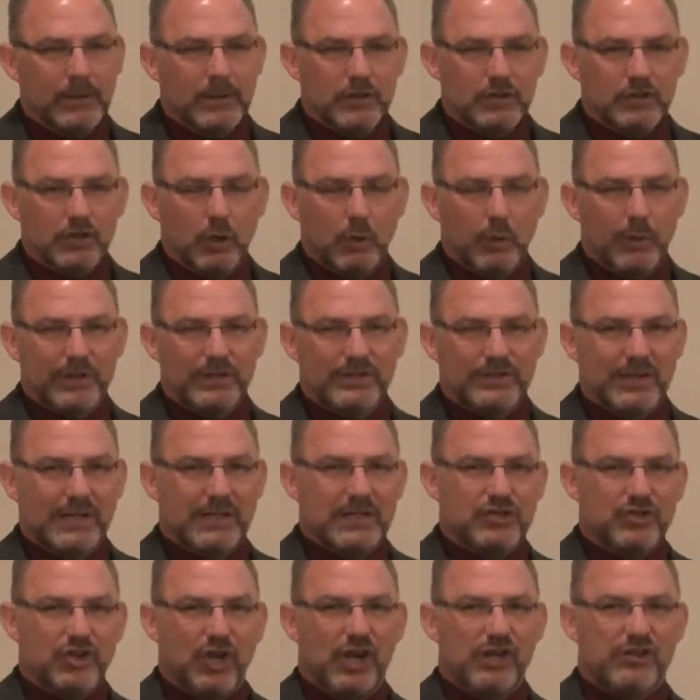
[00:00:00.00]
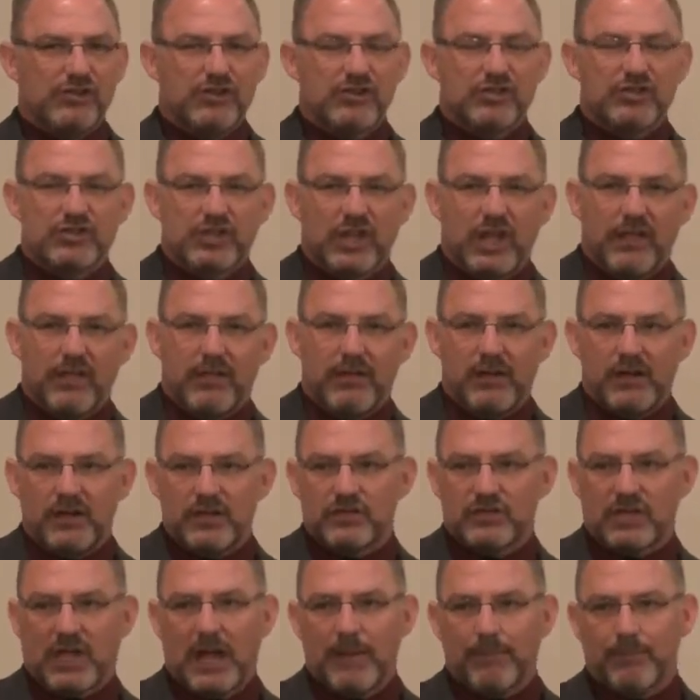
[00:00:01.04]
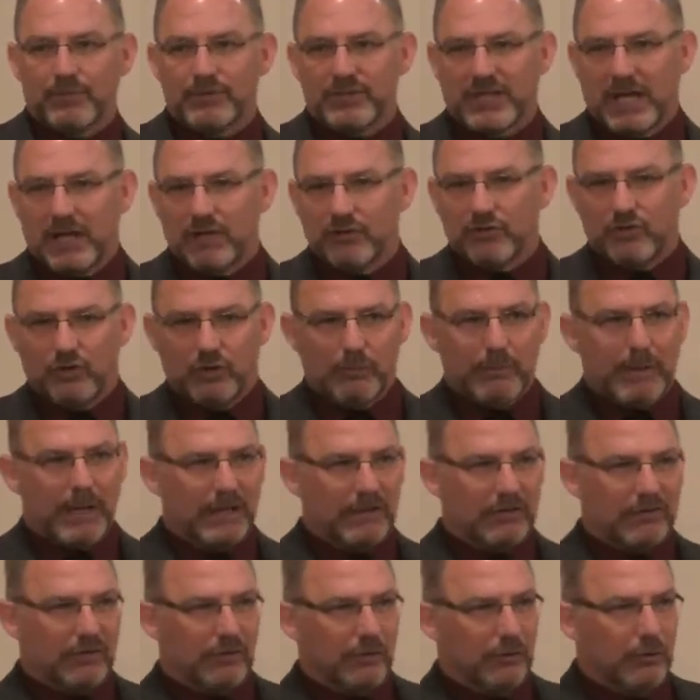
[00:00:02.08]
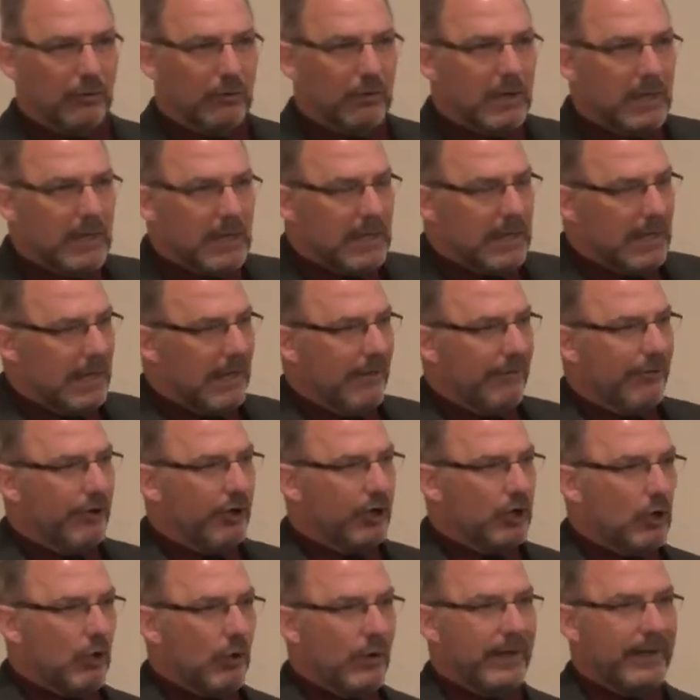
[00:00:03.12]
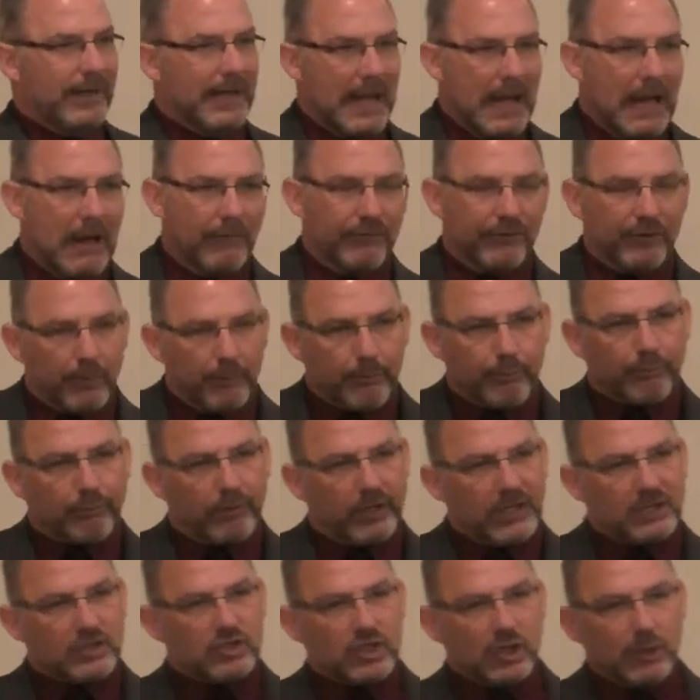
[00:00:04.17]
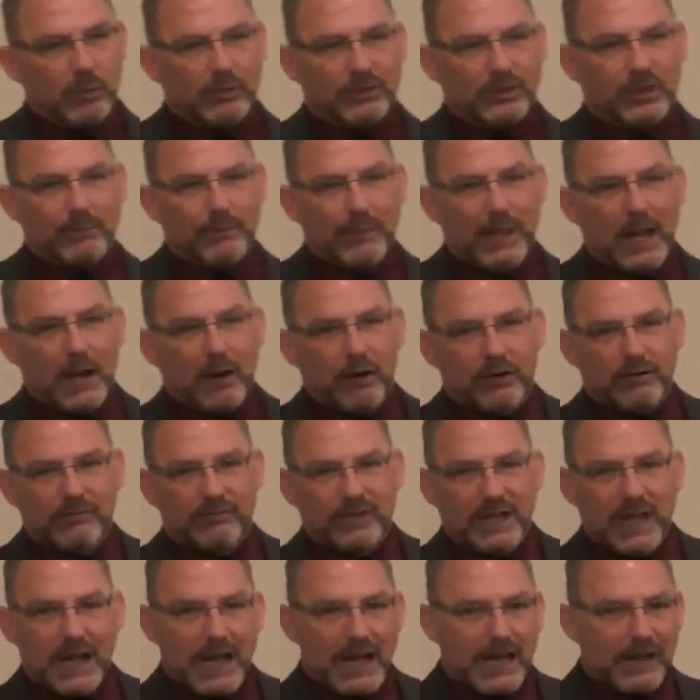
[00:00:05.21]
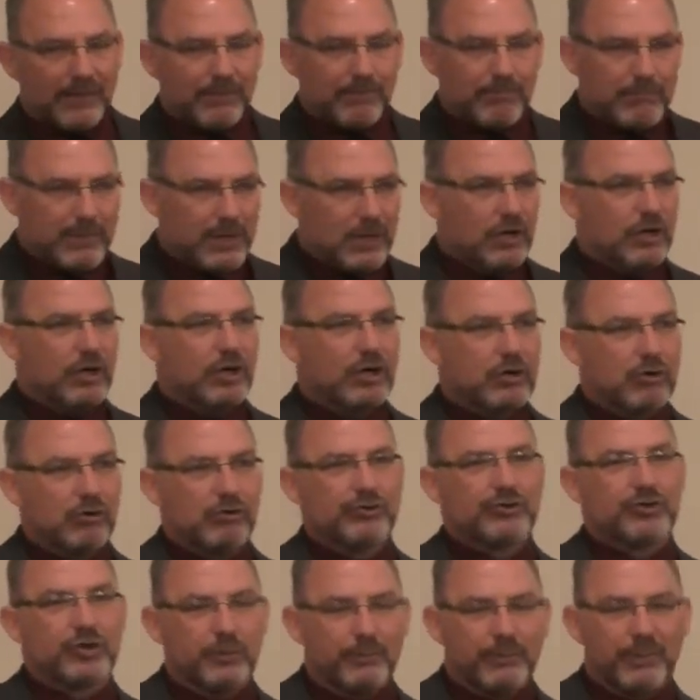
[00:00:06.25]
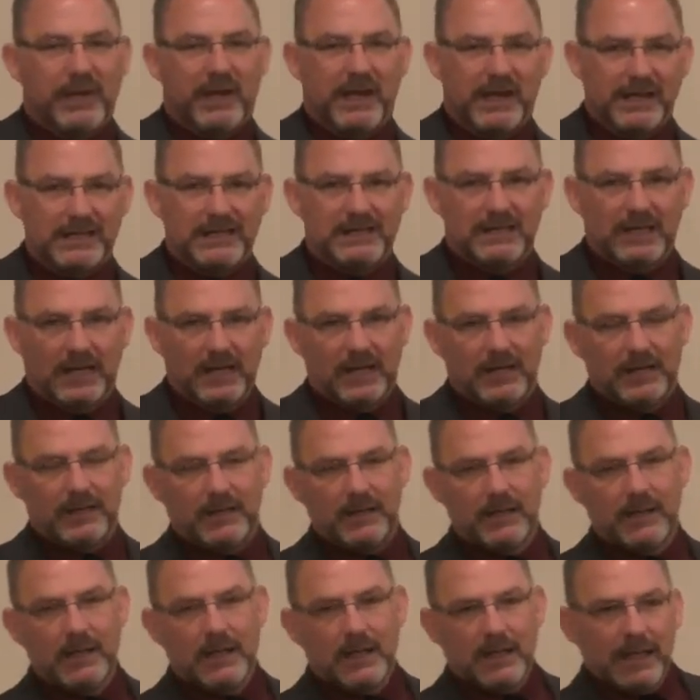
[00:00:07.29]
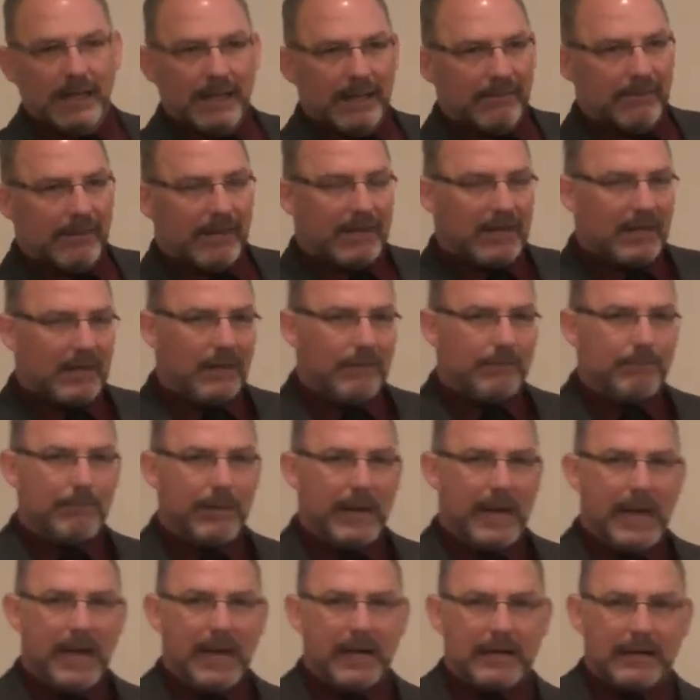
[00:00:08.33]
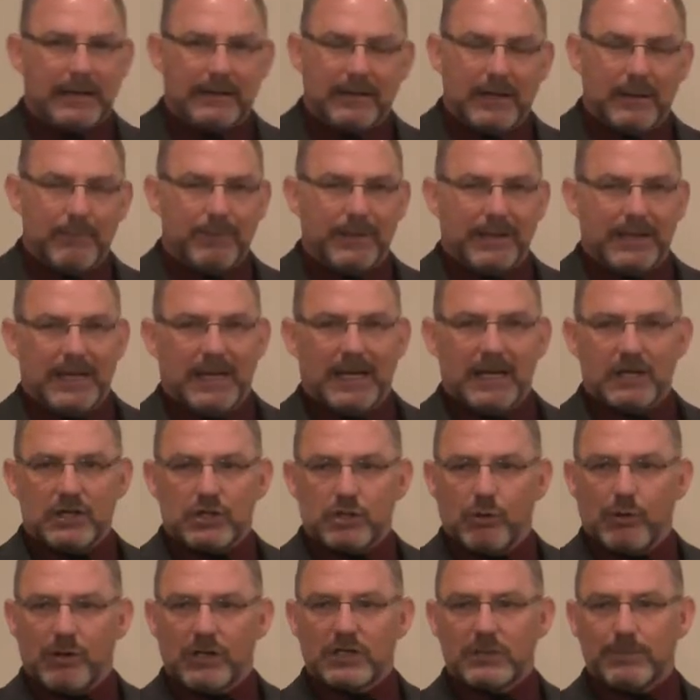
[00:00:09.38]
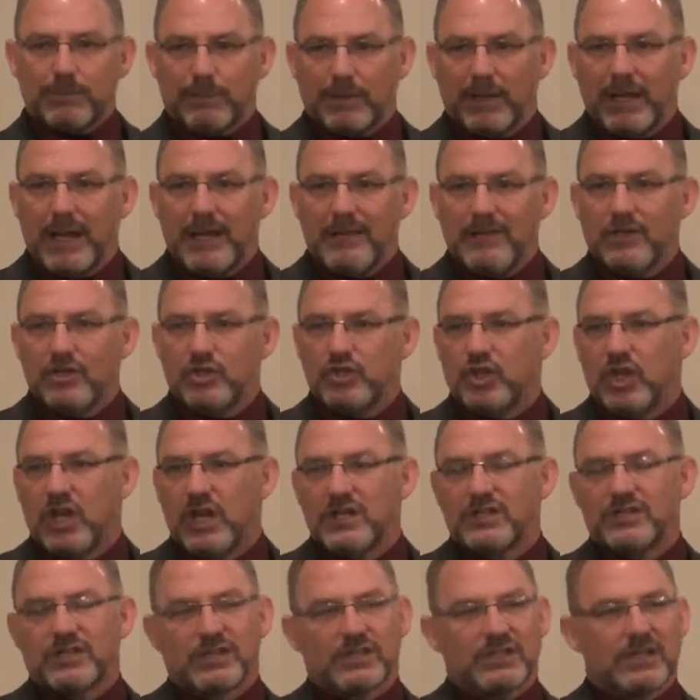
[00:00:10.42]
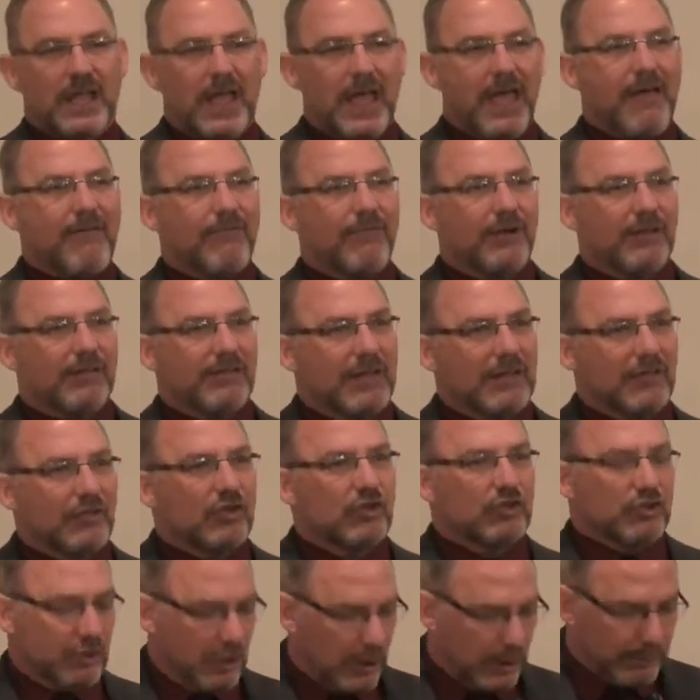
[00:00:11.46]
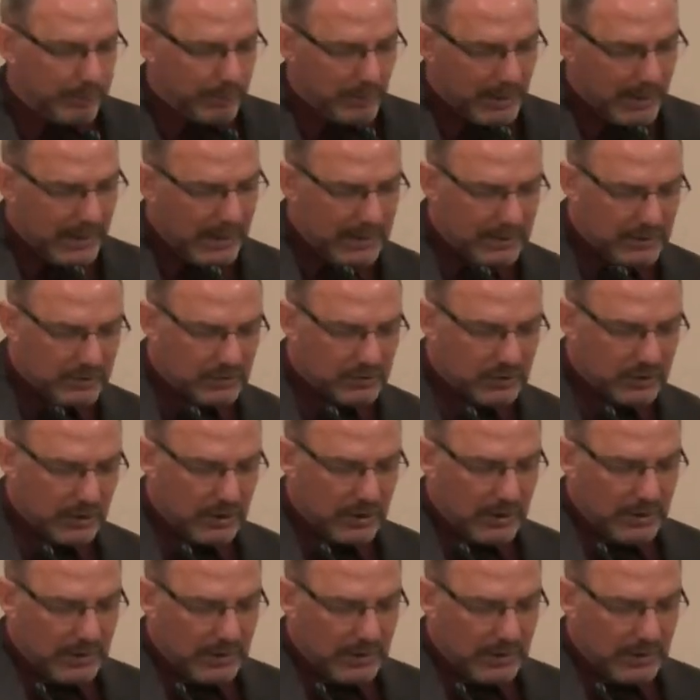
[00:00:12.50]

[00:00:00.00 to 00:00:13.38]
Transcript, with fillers: So we see Jesus sending the disciples out two by two. Uh, they're going out, they're preaching with the power of God, miracles are being done, and they come back and they begin to explain to Jesus everything that took place.